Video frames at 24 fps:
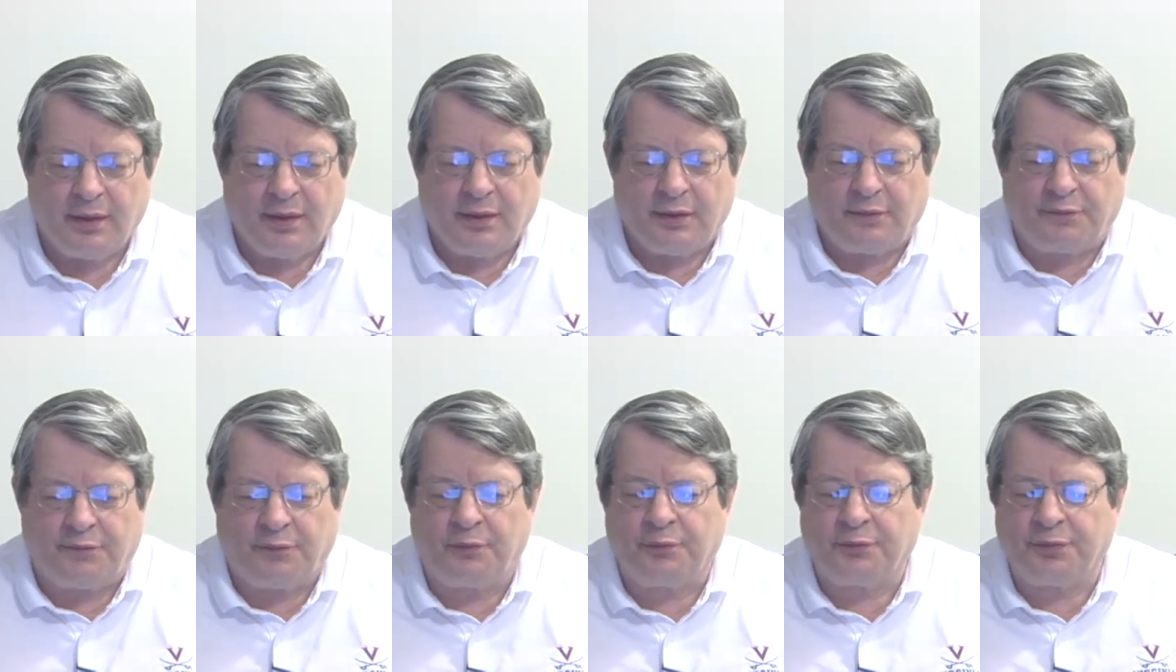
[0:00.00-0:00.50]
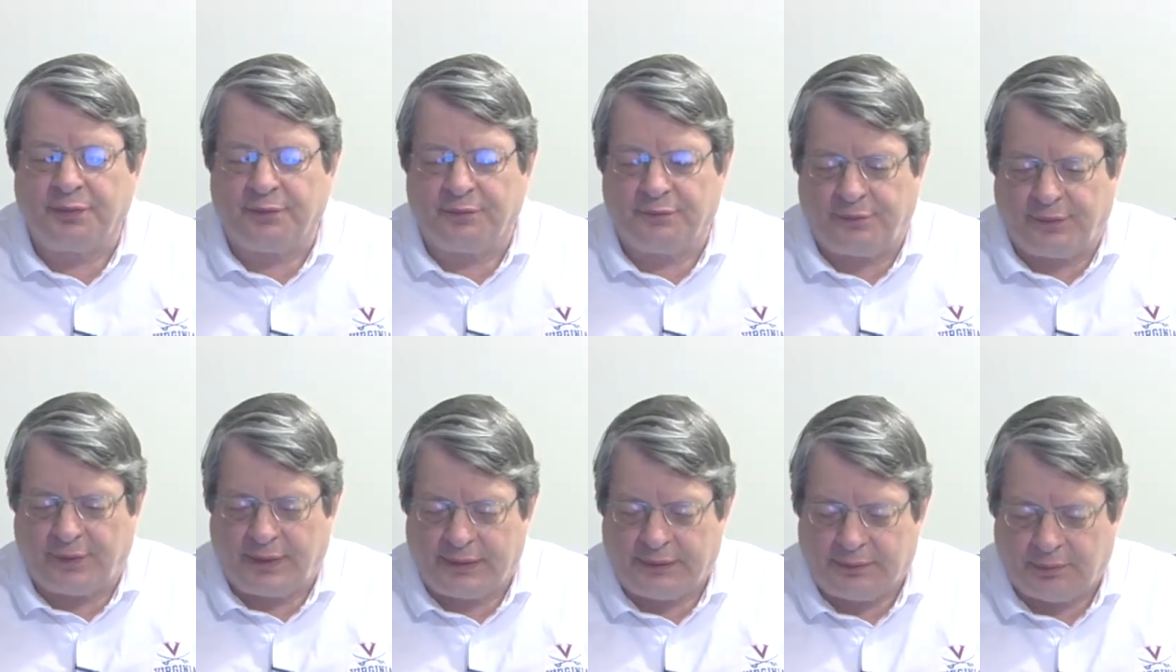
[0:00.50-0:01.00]
The fourth and
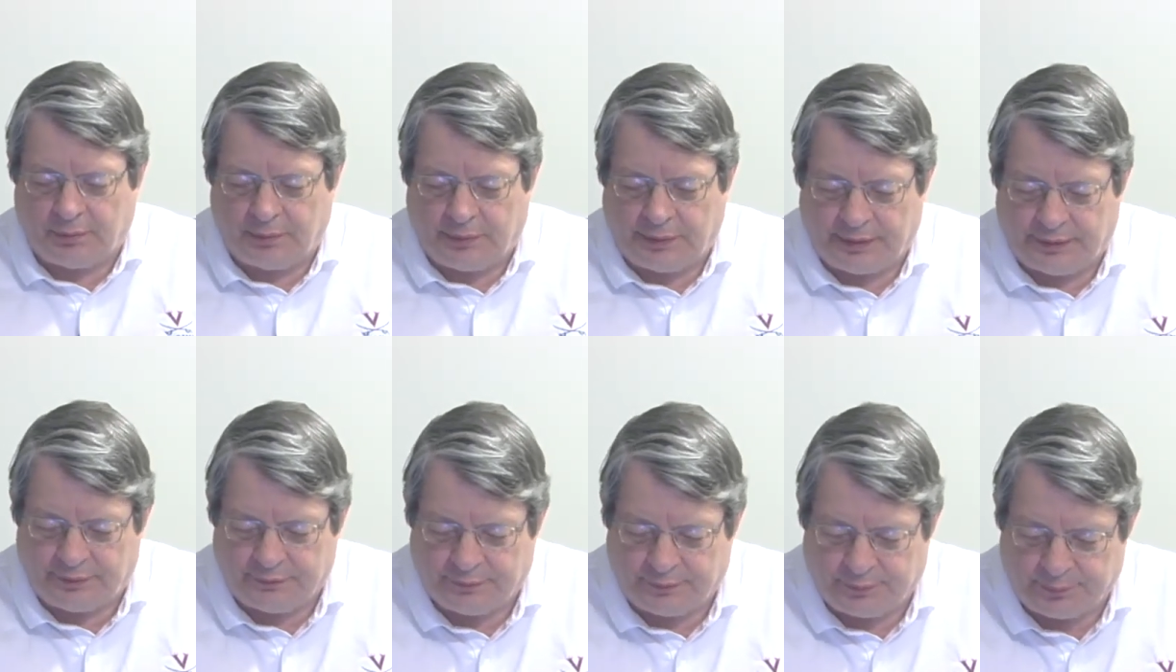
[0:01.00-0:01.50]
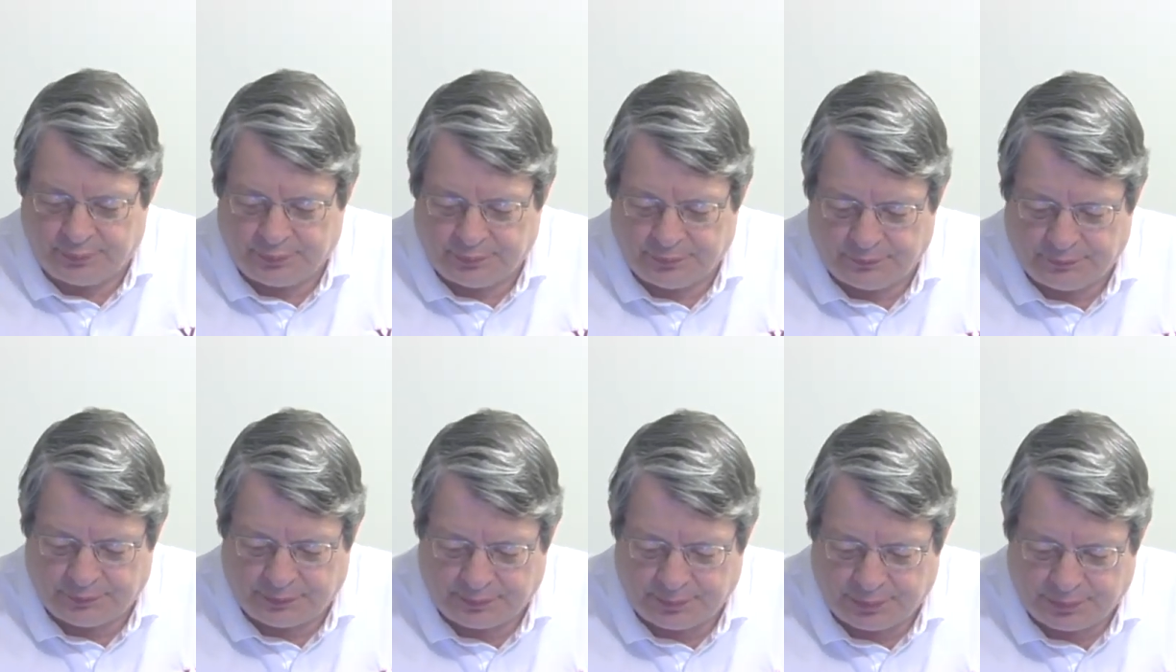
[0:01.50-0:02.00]
final way of
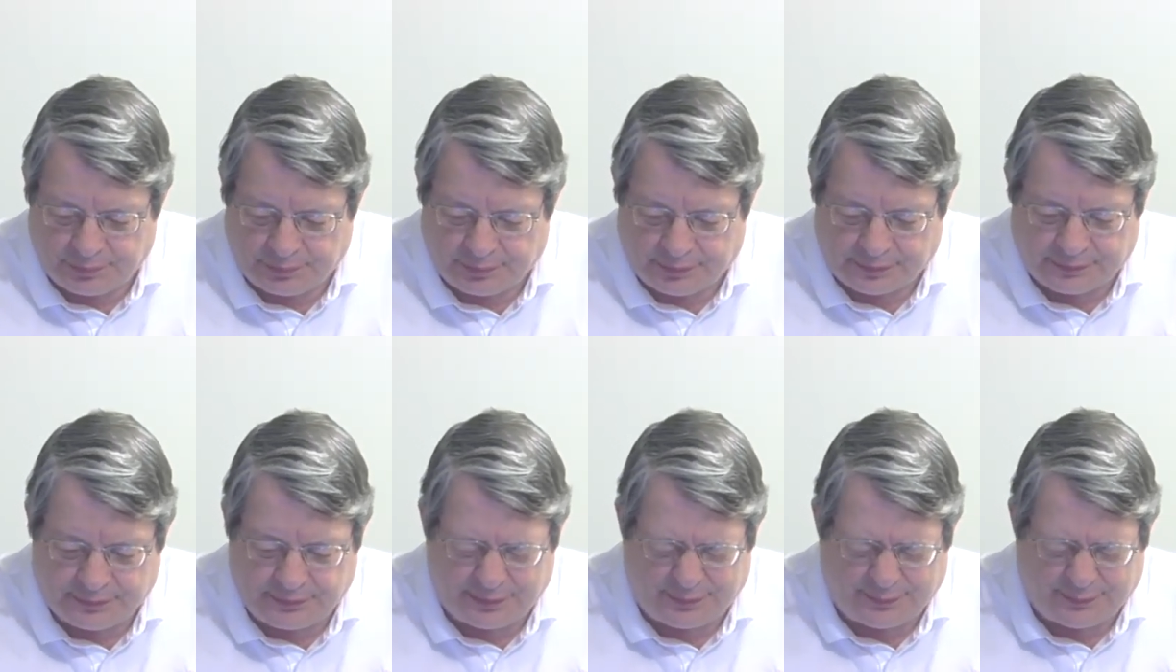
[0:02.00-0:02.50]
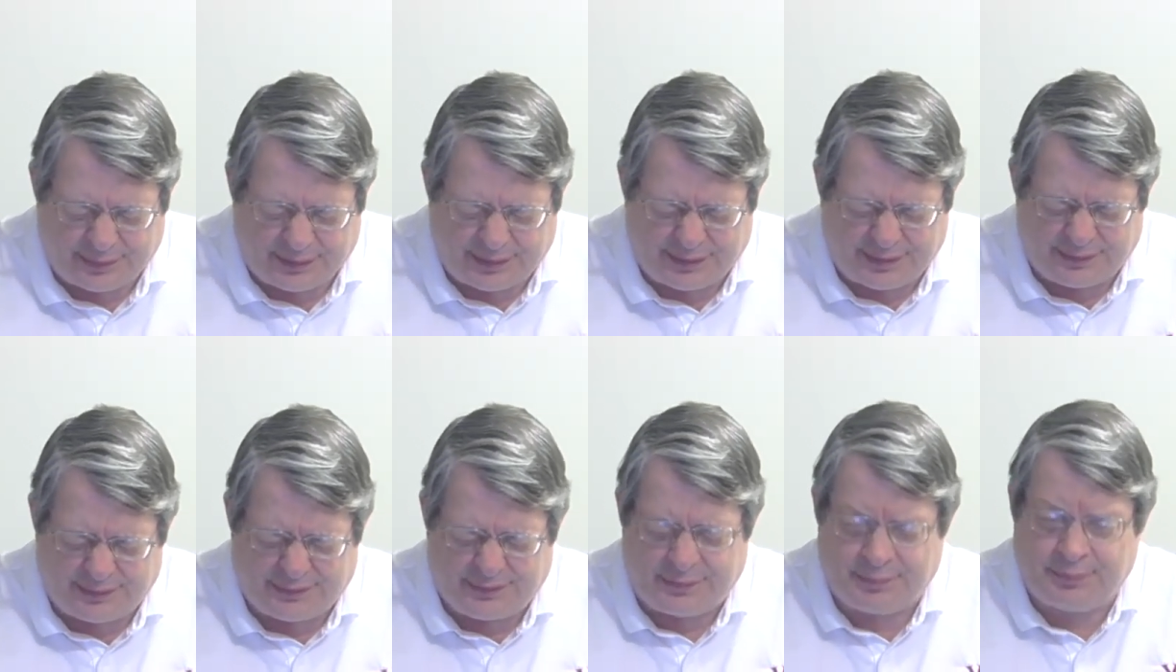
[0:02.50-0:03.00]
improving productivity
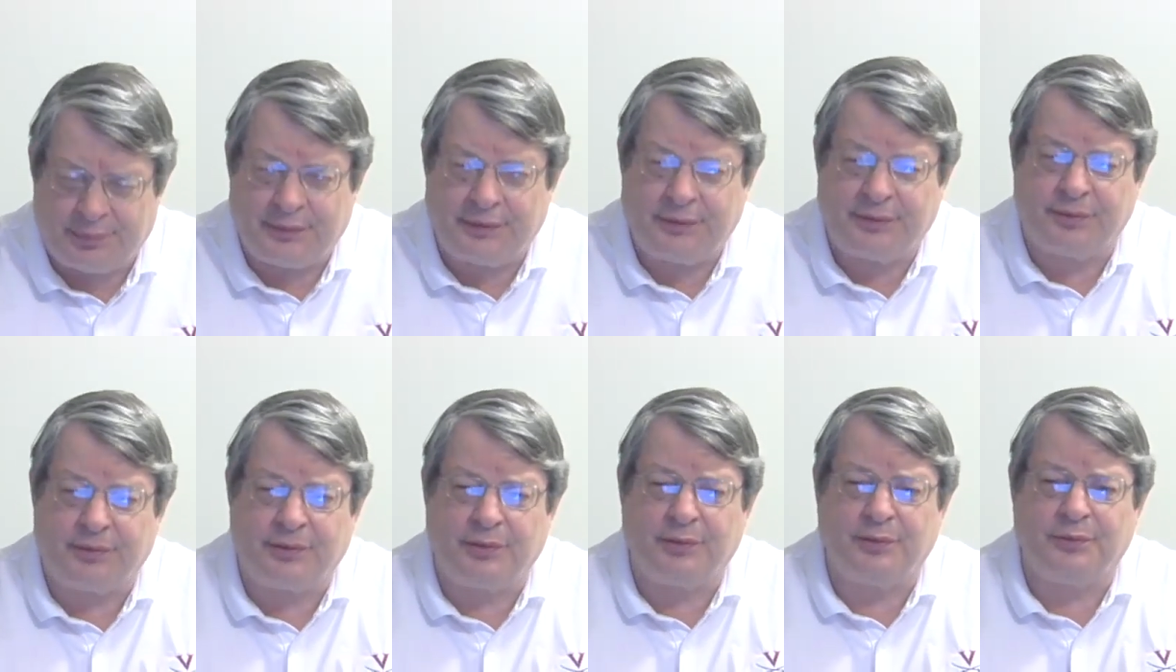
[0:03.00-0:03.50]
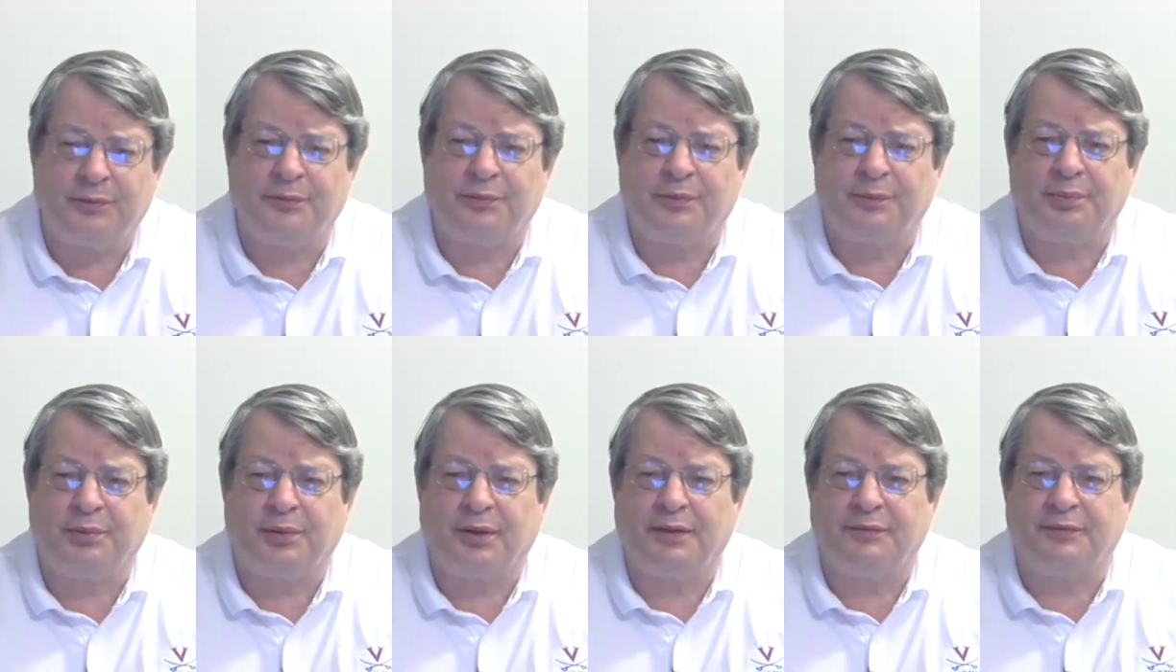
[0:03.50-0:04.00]
is simply to use the
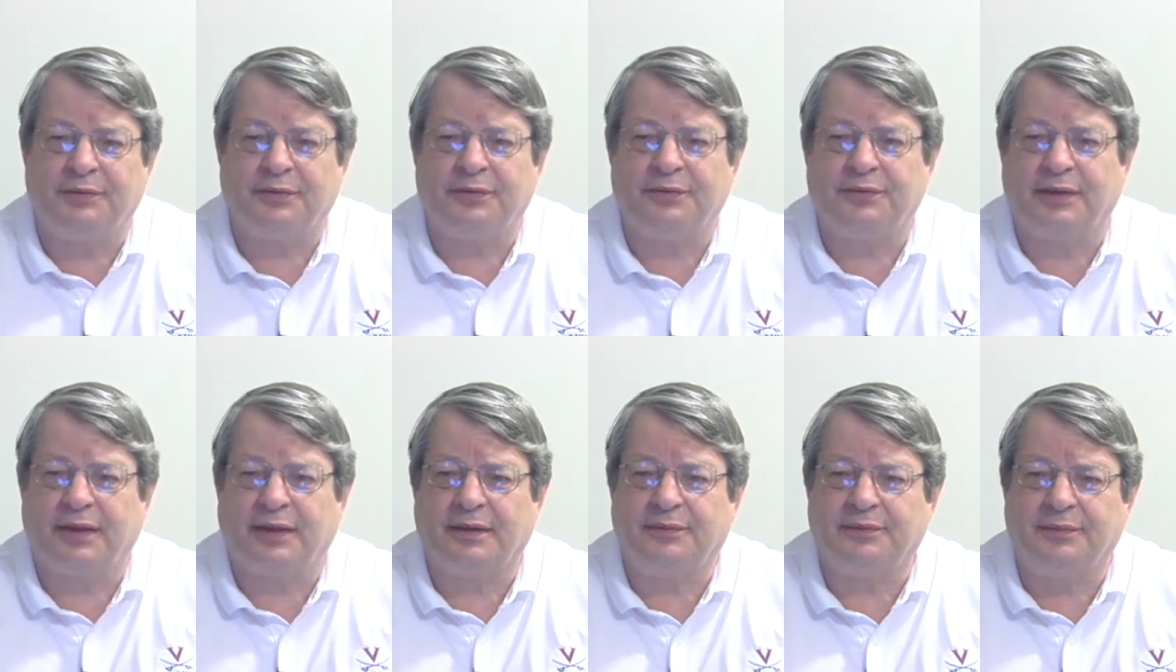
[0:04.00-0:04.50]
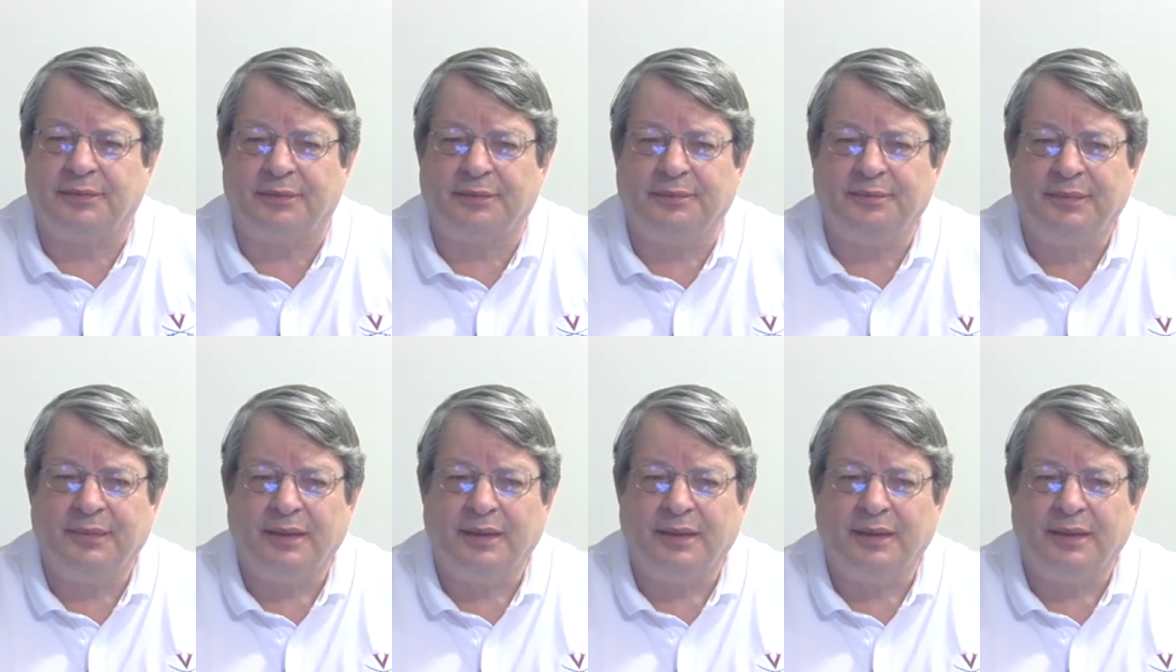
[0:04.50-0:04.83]
private sector.